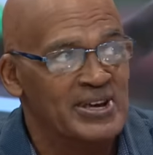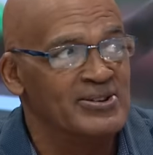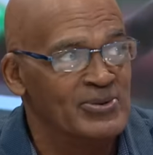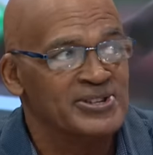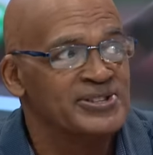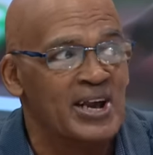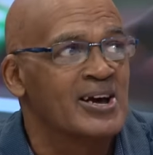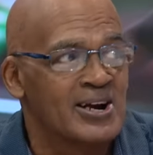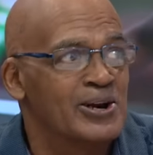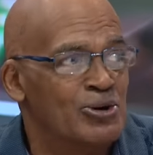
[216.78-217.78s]
was, was not
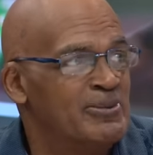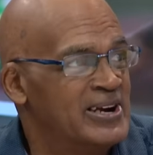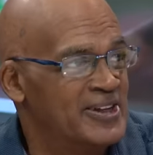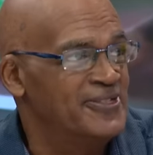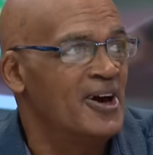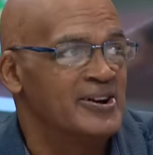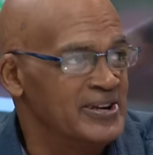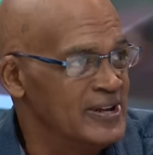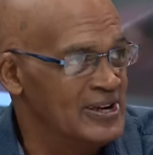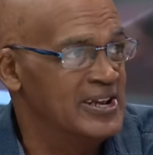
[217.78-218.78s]
a club that I thought
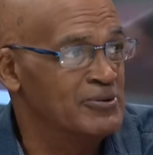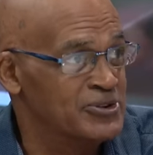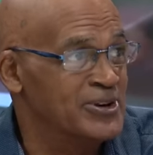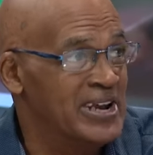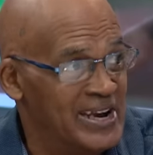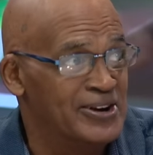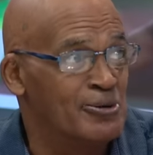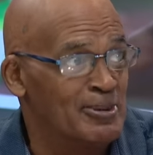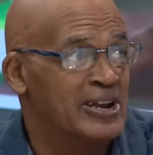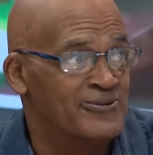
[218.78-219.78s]
Elaine was going to end
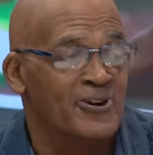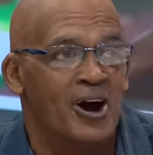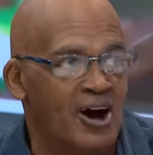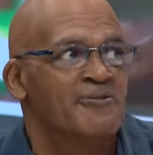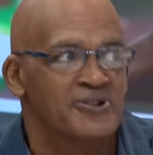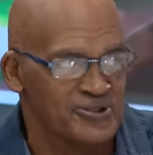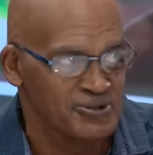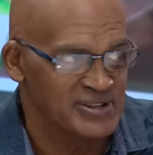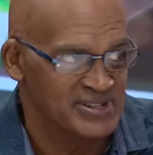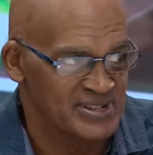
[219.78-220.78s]
up at for obvious
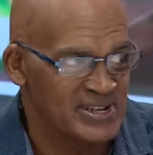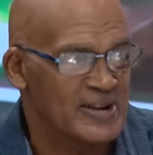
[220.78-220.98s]
reasons.